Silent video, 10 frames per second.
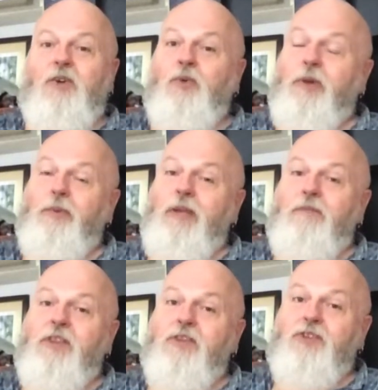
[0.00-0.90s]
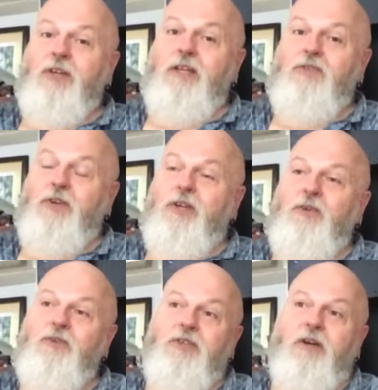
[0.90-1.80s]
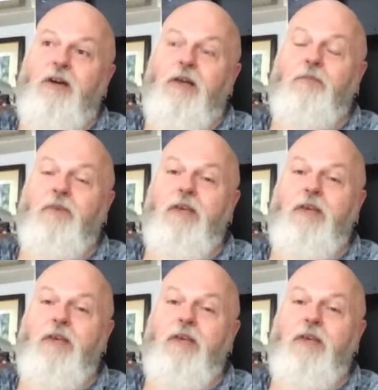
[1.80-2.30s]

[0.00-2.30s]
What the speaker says: although he lived in the States for a long time,